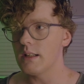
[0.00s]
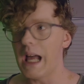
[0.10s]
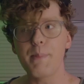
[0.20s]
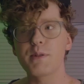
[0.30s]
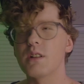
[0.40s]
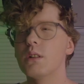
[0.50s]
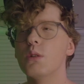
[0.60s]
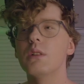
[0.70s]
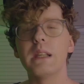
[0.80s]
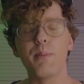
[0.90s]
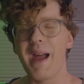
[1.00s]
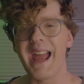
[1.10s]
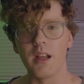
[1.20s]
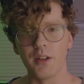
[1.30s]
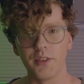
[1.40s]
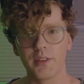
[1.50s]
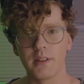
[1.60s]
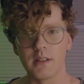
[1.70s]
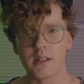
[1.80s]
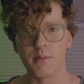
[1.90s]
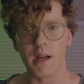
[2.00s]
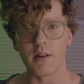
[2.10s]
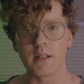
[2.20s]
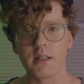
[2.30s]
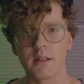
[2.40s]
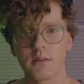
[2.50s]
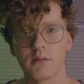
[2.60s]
absolutely pales in comparison.